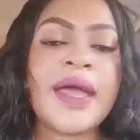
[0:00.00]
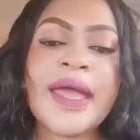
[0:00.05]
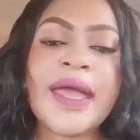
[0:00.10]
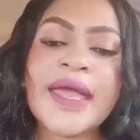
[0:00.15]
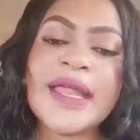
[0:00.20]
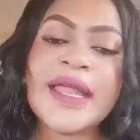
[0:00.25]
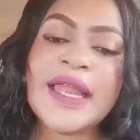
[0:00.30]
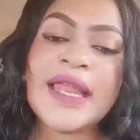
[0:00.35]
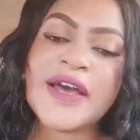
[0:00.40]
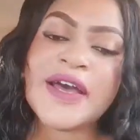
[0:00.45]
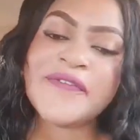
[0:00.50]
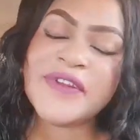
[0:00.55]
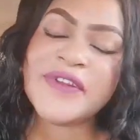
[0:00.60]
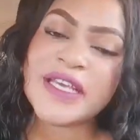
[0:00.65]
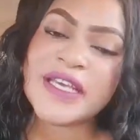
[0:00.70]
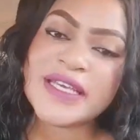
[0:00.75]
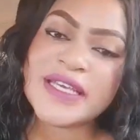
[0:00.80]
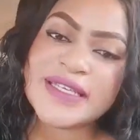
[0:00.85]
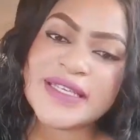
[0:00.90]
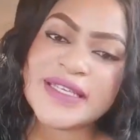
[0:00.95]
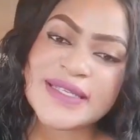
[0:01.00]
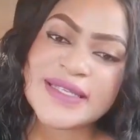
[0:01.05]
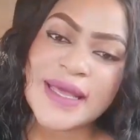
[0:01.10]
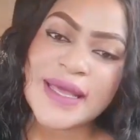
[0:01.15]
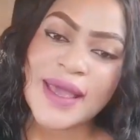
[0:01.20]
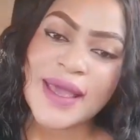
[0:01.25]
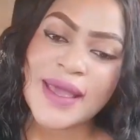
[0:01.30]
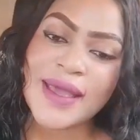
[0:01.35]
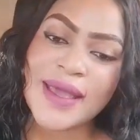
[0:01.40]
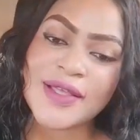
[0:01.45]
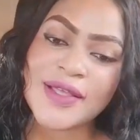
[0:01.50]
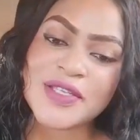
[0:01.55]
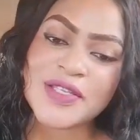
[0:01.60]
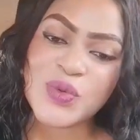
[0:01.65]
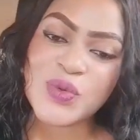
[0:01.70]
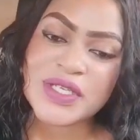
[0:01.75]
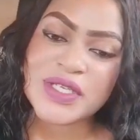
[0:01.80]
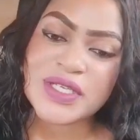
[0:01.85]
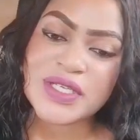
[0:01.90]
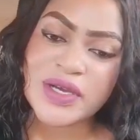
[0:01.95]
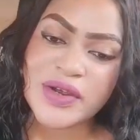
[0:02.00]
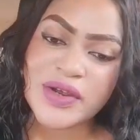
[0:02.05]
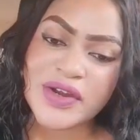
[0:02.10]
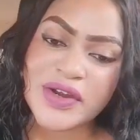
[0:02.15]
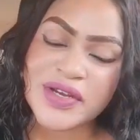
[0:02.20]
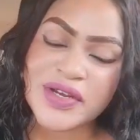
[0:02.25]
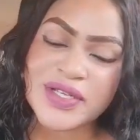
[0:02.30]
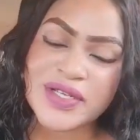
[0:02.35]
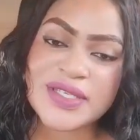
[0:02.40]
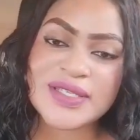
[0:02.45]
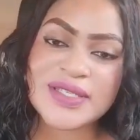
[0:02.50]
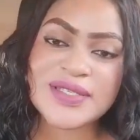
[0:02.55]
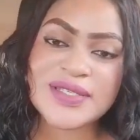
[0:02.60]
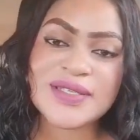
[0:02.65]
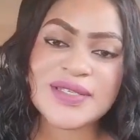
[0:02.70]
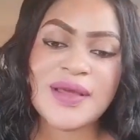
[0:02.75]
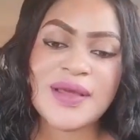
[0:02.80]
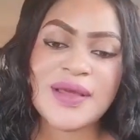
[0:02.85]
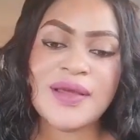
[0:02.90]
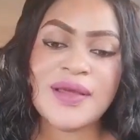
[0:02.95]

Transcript: Hey lovelies, hey sweethearts,